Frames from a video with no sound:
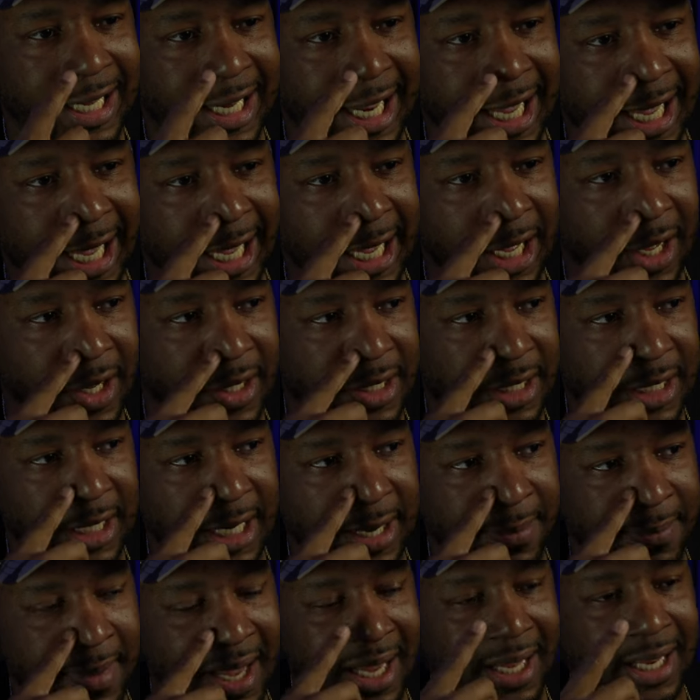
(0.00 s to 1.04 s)
take the L's
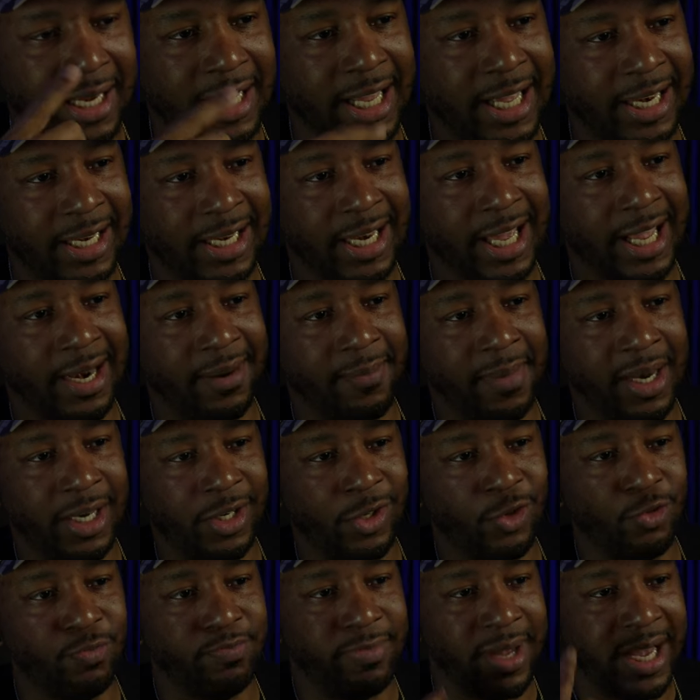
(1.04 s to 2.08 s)
and then make it let, let it
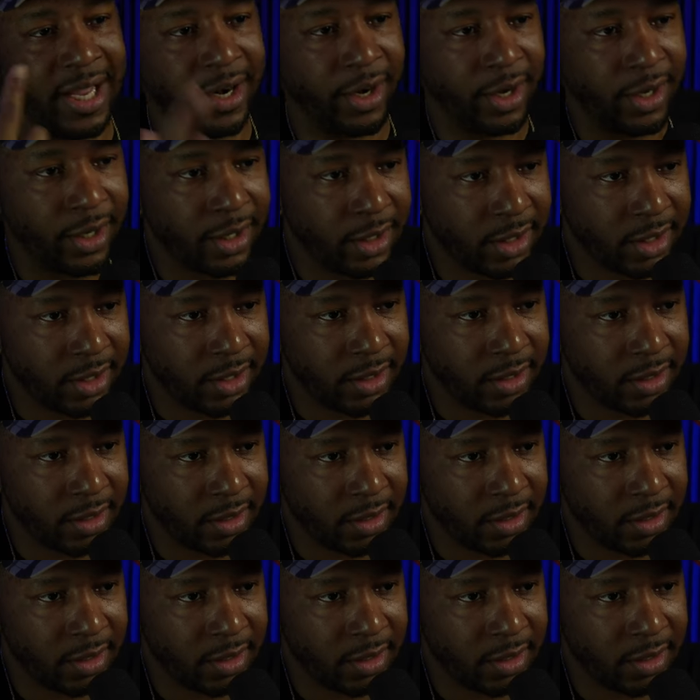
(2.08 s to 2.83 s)
make you bitter.